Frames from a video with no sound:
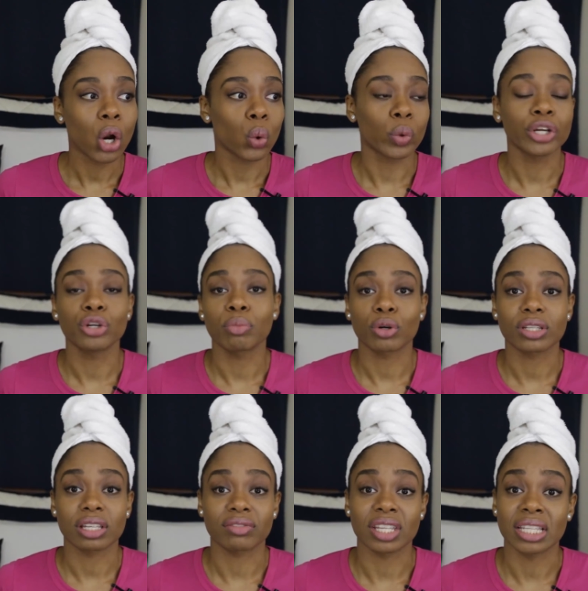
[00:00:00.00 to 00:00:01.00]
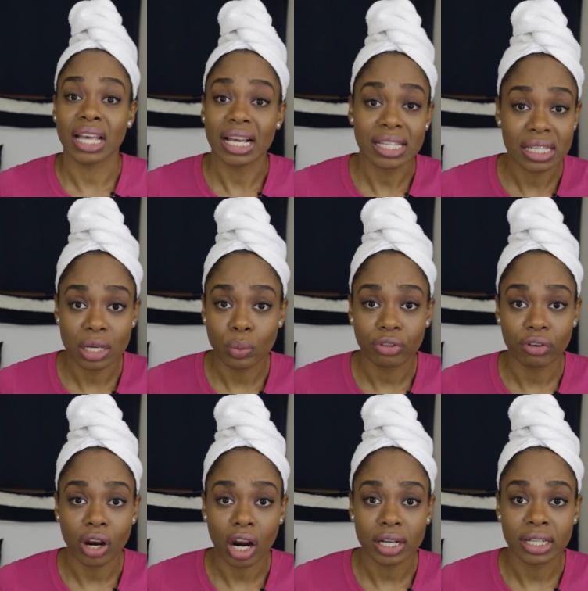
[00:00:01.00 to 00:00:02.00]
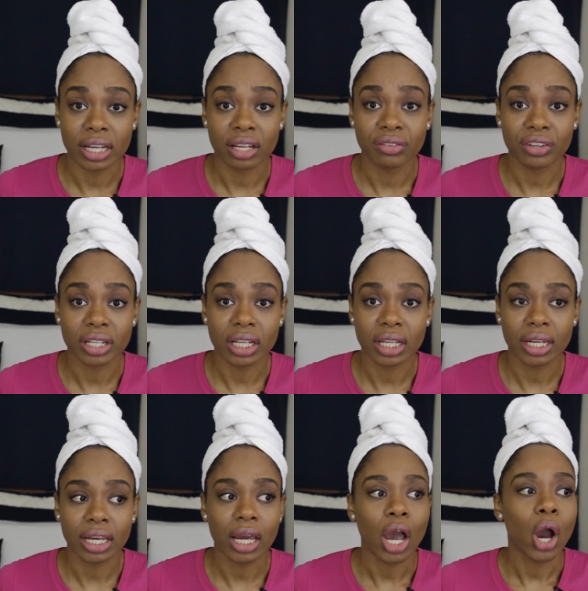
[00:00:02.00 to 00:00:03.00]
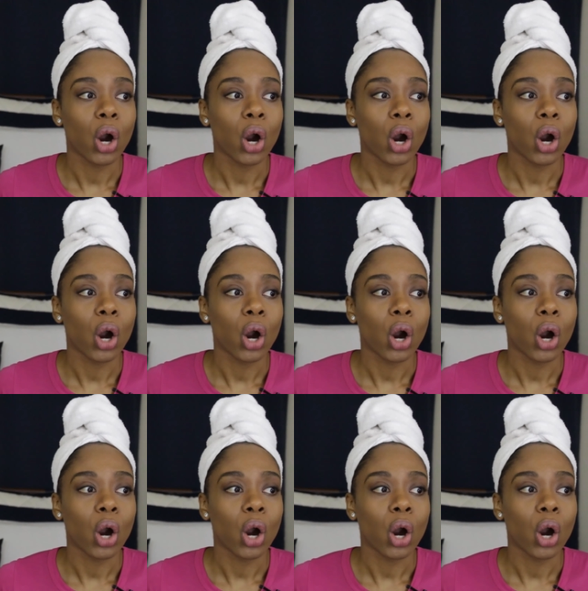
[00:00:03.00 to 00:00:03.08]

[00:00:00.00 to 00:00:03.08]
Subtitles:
We do most of the testing with regard to infertility.